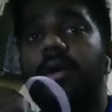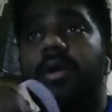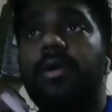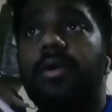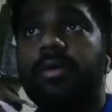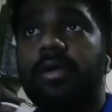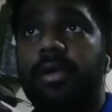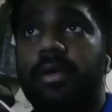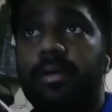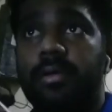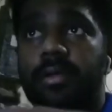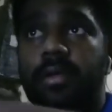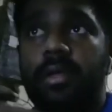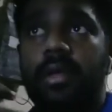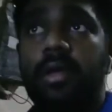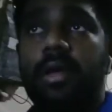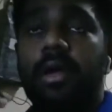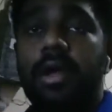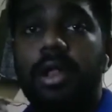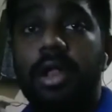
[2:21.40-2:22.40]
Okay,
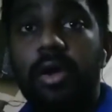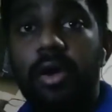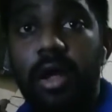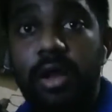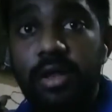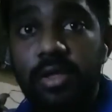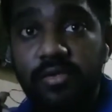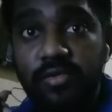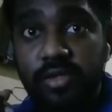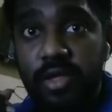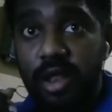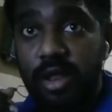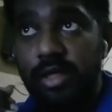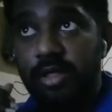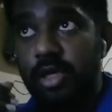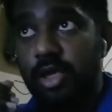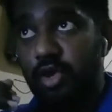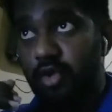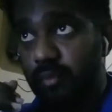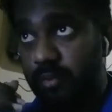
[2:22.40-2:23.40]
now understanding the
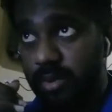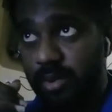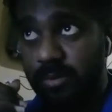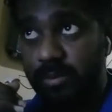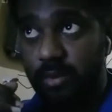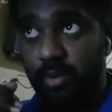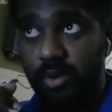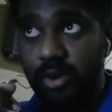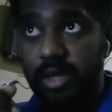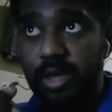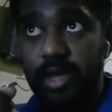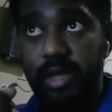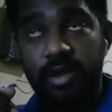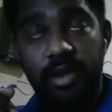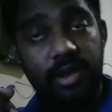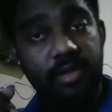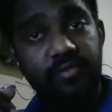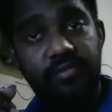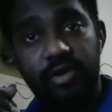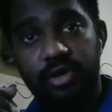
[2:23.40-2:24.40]
human body and
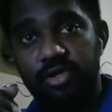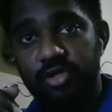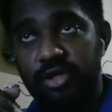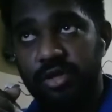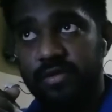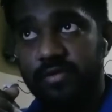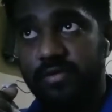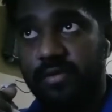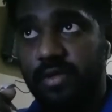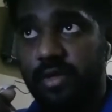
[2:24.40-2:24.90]
its functions.